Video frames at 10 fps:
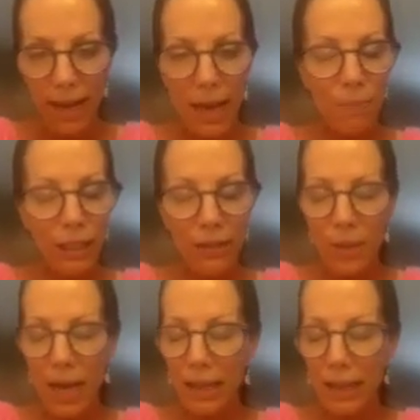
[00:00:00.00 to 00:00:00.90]
And believe
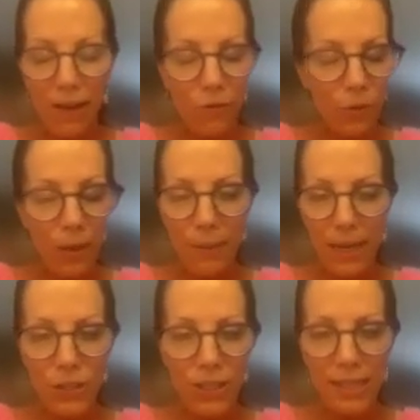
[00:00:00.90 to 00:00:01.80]
me, I laugh with my
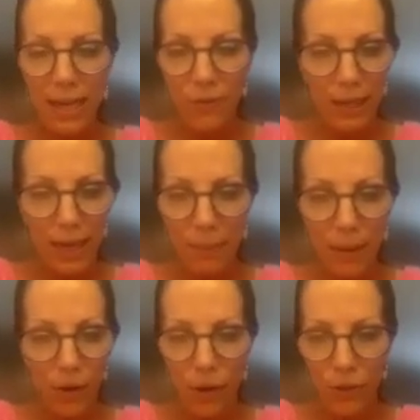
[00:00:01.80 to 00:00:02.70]
patients every day
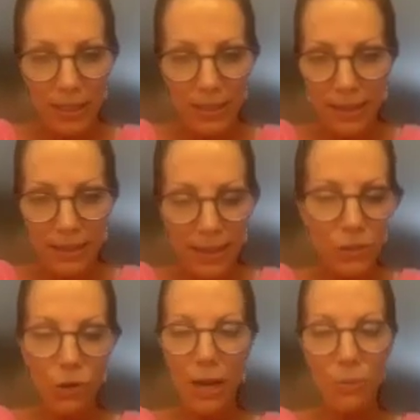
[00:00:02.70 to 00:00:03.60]
about all these things. And I
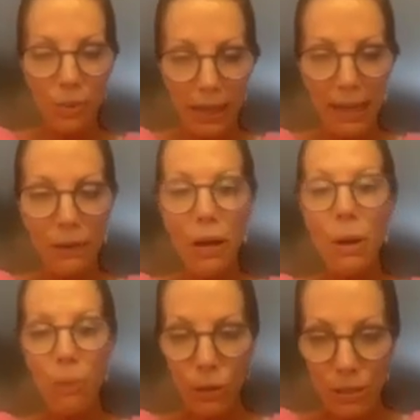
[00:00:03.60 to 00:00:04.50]
try to relate
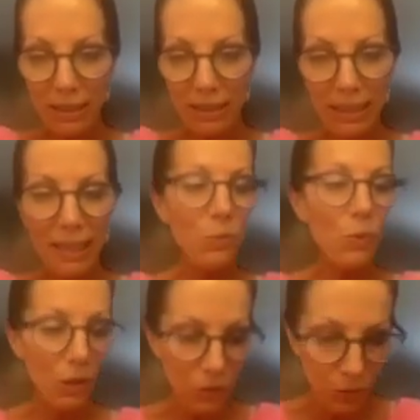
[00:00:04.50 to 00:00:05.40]
personally as
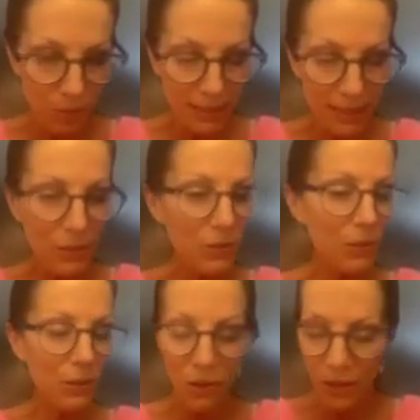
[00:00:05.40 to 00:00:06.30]
well as with my
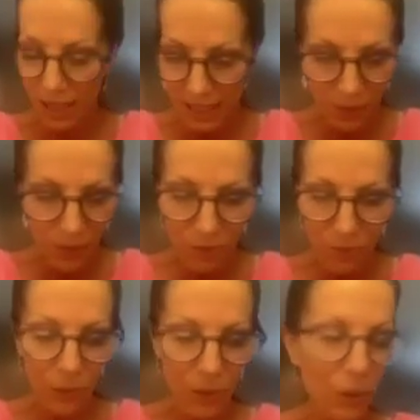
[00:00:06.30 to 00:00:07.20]
sister and all the things I went
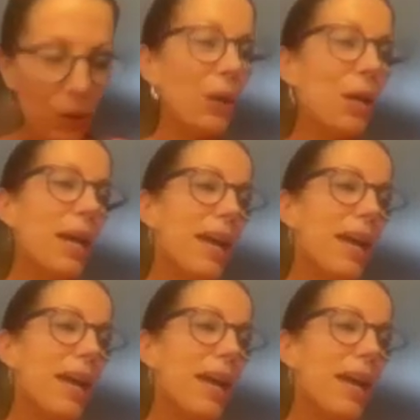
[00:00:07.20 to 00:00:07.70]
through with her.